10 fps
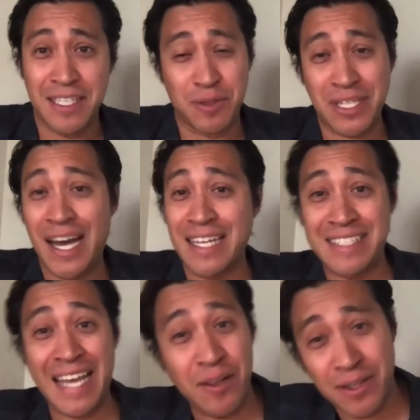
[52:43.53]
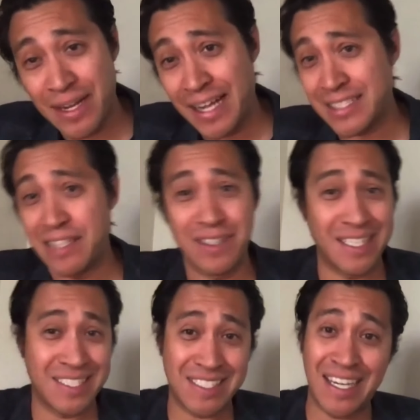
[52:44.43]
cut down their
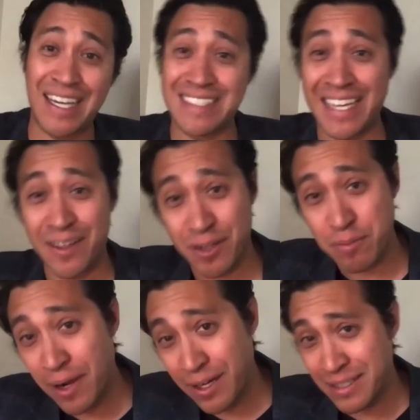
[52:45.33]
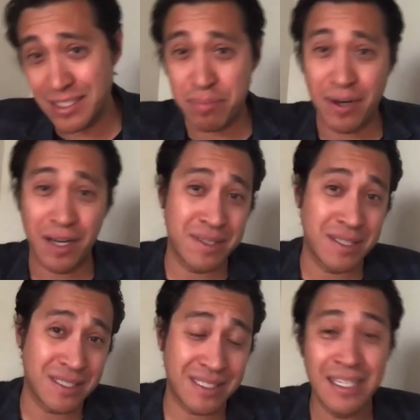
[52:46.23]
activities, cut down their marketing
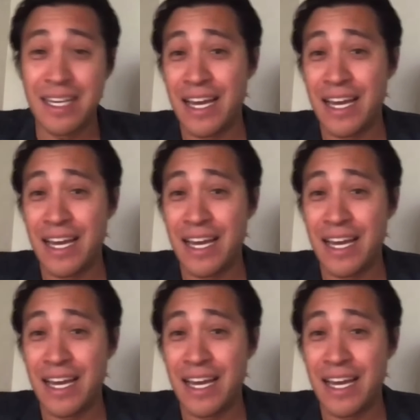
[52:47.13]
departments.